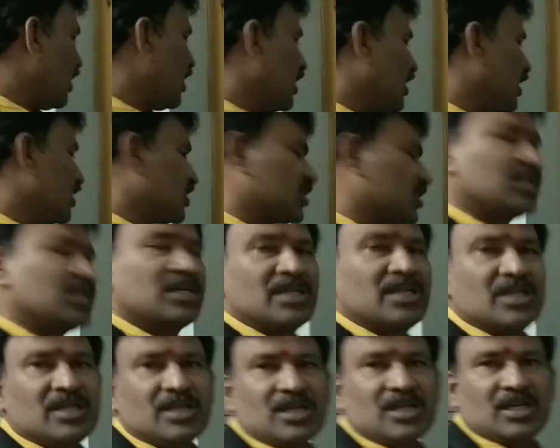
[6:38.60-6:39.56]
and risk
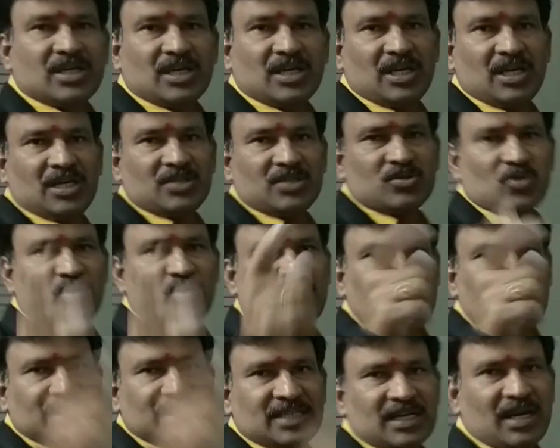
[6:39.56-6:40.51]
is known
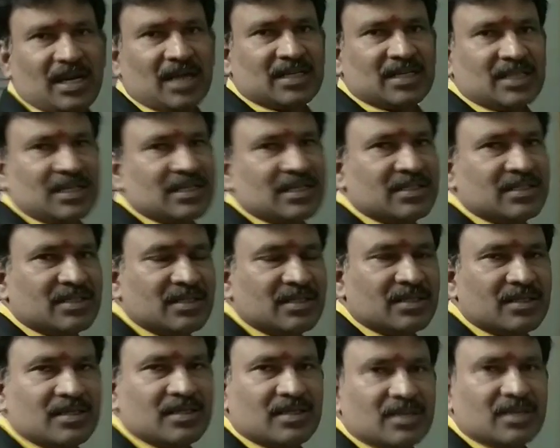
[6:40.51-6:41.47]
as a doctor.
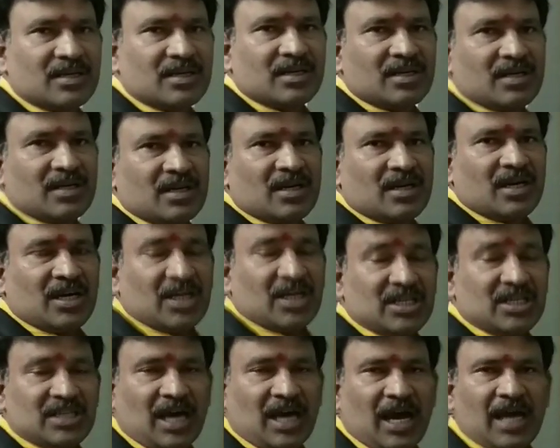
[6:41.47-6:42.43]

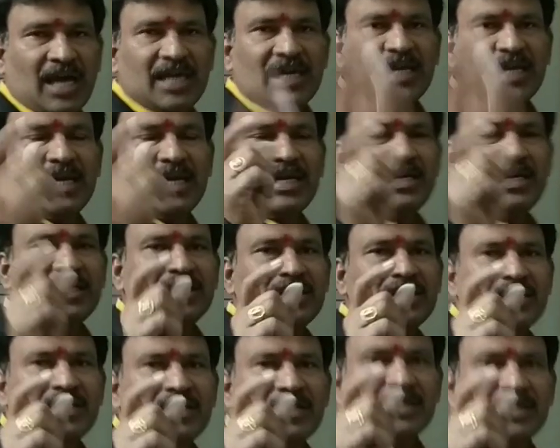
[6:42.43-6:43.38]
He is highly
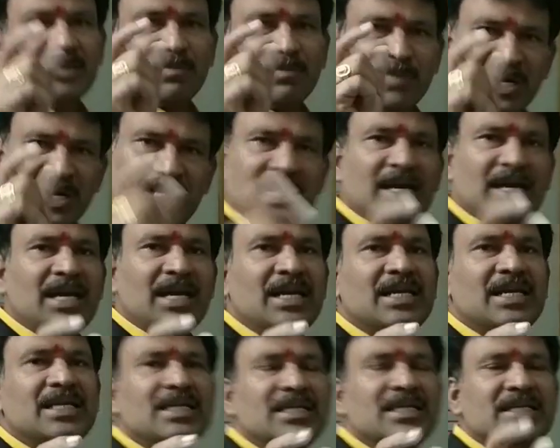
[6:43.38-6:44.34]

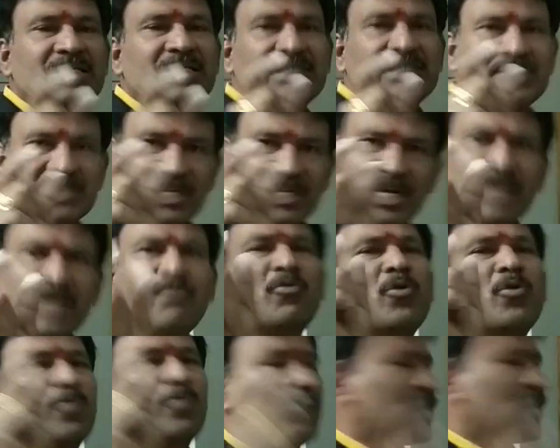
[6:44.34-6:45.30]
medically
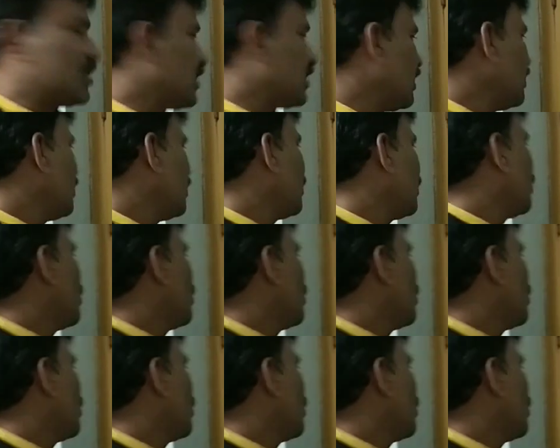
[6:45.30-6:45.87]
skillful person